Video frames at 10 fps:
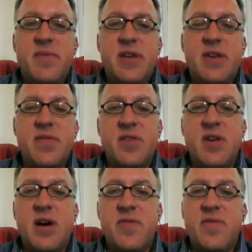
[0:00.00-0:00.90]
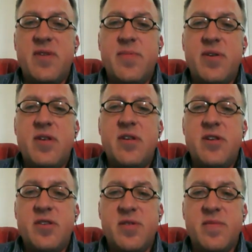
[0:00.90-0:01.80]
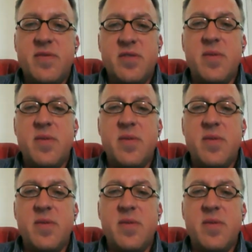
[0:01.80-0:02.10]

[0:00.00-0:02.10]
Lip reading: It gives the author the ability to just